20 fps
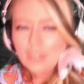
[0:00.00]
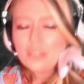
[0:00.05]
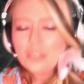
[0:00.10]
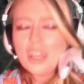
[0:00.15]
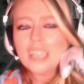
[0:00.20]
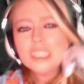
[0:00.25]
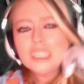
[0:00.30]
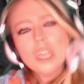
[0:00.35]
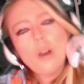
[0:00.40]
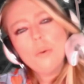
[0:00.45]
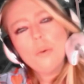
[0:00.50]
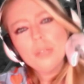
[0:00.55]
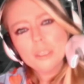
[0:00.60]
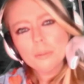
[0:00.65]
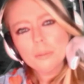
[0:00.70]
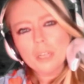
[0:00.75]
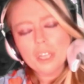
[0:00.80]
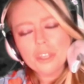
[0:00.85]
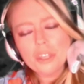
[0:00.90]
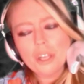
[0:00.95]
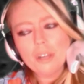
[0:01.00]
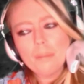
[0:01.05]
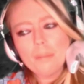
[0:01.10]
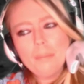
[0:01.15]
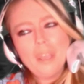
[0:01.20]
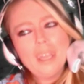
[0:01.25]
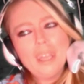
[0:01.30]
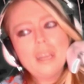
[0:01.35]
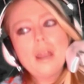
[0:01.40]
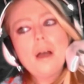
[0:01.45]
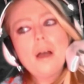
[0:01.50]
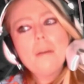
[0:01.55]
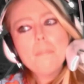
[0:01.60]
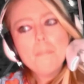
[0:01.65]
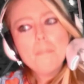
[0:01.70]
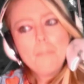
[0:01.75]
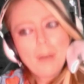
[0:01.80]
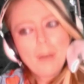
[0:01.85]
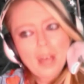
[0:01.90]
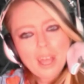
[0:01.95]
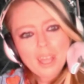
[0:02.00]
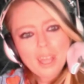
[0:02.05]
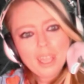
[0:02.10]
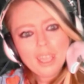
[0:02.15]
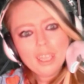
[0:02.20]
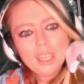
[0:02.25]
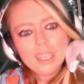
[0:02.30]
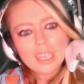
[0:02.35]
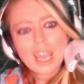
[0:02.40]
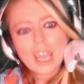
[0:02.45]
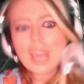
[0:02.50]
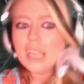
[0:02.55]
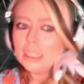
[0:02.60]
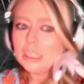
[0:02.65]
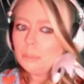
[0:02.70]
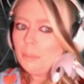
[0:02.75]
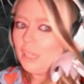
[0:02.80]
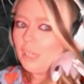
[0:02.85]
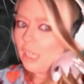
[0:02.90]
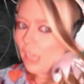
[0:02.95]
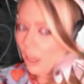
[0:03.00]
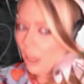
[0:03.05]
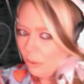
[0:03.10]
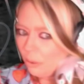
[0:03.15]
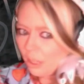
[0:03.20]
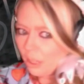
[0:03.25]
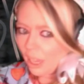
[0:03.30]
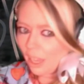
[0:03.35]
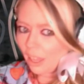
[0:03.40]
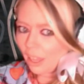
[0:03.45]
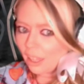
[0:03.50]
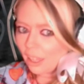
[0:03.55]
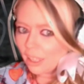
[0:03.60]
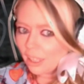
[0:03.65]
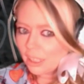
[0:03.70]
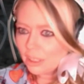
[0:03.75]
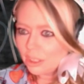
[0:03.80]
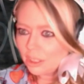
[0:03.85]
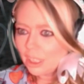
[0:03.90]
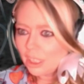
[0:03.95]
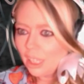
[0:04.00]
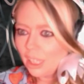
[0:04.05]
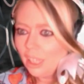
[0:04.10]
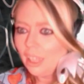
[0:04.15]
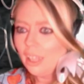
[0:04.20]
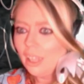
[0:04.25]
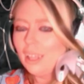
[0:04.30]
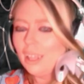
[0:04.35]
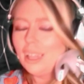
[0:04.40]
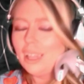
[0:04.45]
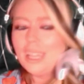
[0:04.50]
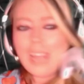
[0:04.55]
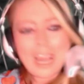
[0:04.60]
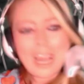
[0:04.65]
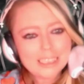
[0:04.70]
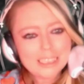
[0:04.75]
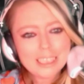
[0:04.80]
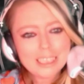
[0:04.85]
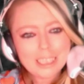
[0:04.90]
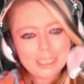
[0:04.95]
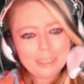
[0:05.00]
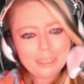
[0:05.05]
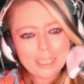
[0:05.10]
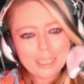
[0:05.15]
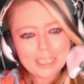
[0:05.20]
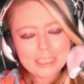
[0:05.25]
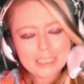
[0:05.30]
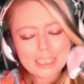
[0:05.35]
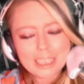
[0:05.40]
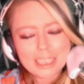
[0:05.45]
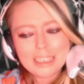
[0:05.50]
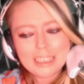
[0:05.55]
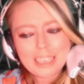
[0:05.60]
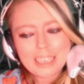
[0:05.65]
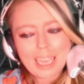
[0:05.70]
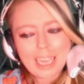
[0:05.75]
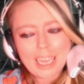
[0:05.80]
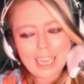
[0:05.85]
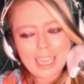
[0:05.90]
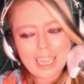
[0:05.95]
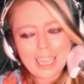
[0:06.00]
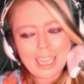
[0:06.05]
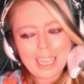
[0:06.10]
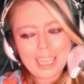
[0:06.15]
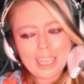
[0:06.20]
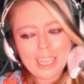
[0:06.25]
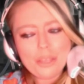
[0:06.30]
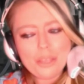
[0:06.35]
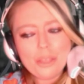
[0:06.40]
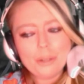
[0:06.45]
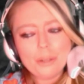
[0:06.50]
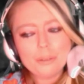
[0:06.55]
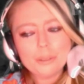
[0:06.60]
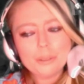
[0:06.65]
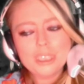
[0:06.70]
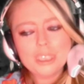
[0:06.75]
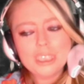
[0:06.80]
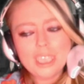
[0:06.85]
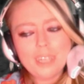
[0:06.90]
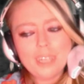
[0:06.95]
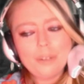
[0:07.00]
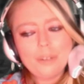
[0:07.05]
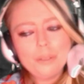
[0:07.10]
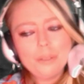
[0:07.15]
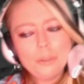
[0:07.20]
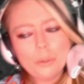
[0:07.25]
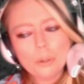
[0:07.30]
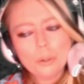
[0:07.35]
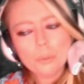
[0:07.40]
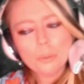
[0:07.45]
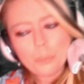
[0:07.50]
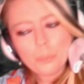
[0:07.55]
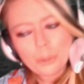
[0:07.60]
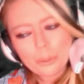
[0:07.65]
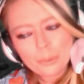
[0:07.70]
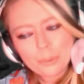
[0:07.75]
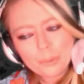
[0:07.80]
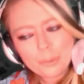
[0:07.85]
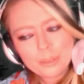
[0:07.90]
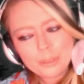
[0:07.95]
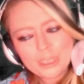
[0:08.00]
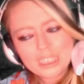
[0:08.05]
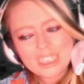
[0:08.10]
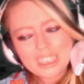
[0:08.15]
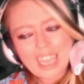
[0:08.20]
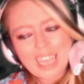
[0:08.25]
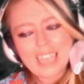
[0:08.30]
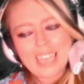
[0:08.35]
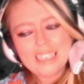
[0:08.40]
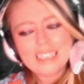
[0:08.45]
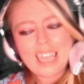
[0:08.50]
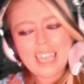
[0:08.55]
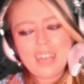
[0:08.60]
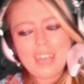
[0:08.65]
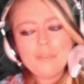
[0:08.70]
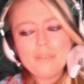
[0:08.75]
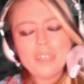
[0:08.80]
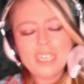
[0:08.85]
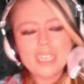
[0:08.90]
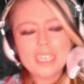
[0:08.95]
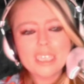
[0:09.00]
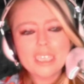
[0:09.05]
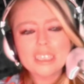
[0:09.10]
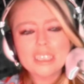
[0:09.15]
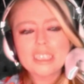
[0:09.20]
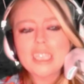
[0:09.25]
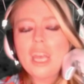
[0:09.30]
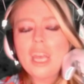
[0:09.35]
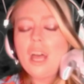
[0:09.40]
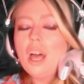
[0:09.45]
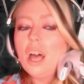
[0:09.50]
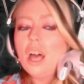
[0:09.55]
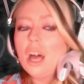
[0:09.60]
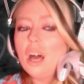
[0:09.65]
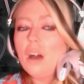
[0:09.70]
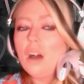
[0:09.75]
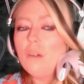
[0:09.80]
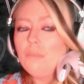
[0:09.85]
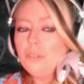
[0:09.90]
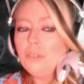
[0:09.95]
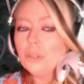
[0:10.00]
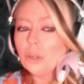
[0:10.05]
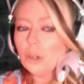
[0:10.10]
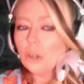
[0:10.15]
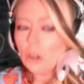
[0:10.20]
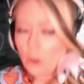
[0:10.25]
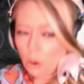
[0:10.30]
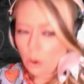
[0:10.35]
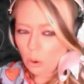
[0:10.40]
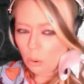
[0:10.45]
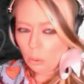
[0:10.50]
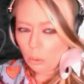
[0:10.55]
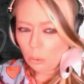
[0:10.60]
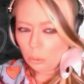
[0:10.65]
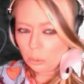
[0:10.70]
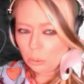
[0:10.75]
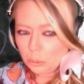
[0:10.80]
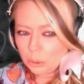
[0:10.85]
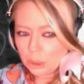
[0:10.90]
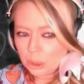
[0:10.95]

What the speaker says: That's always what I thought it meant. But SP Codex has the lyrics as saying, they'll sell your wounds as evidence of your holes.